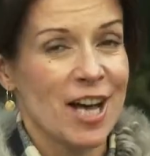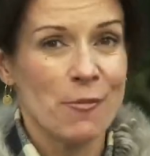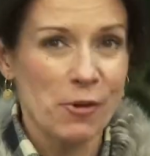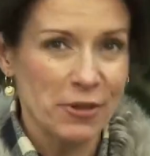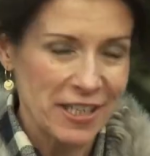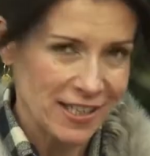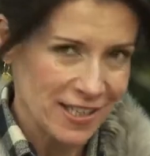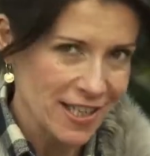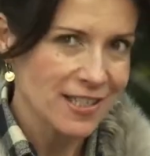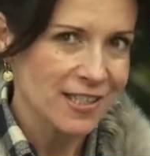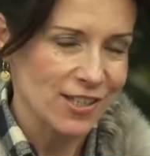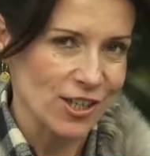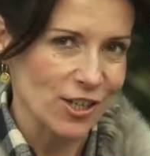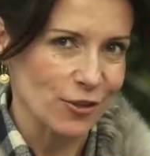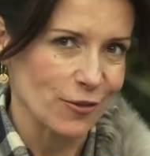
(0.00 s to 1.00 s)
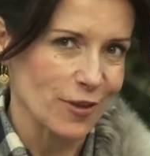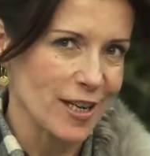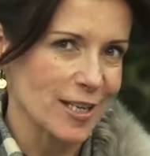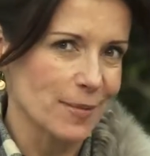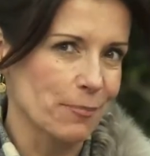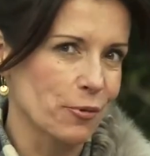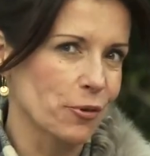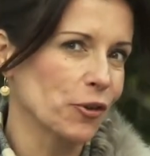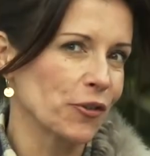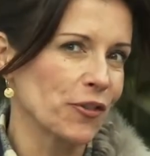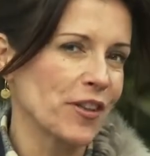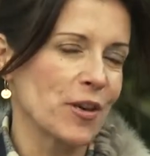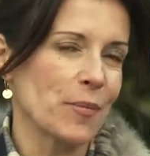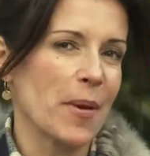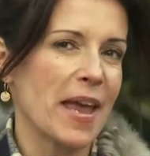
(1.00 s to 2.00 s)
And what it does do is broaden
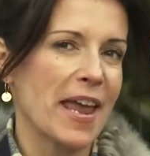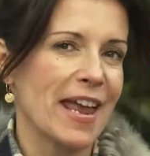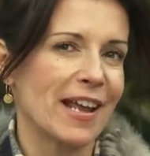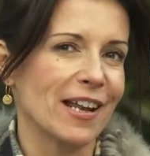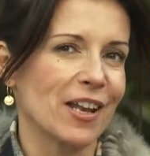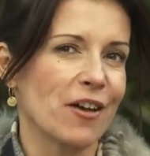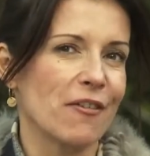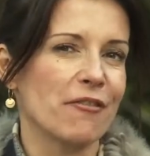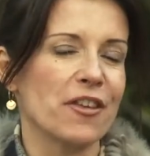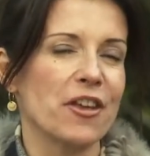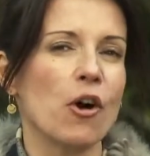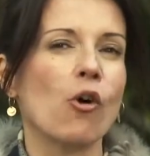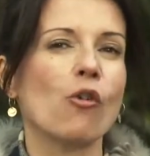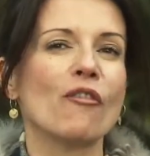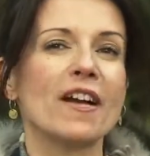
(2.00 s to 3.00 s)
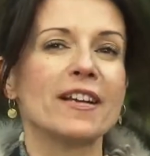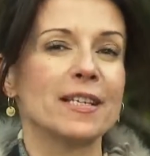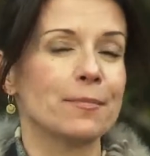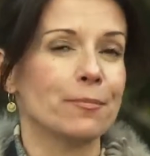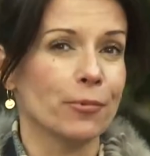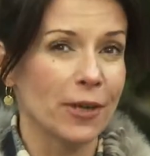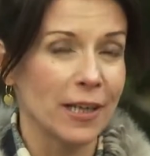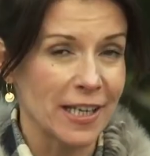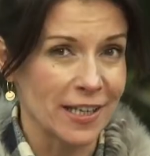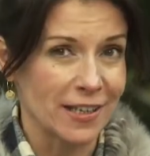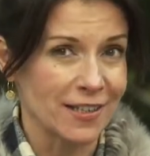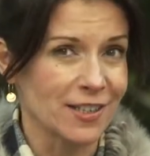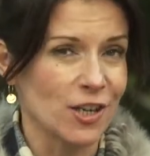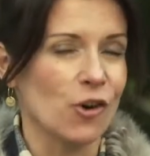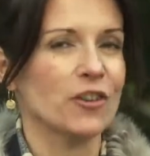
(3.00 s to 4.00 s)
the appeal of the already
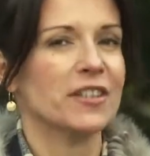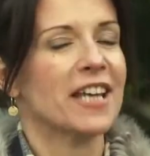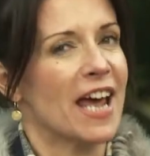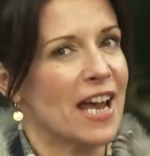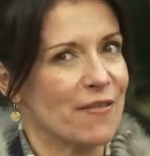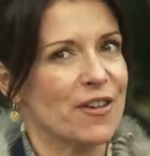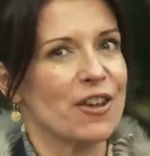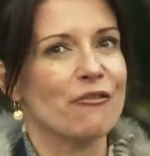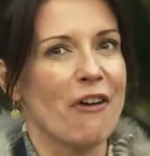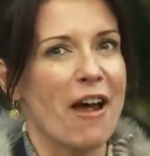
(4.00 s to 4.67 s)
brilliant Octavia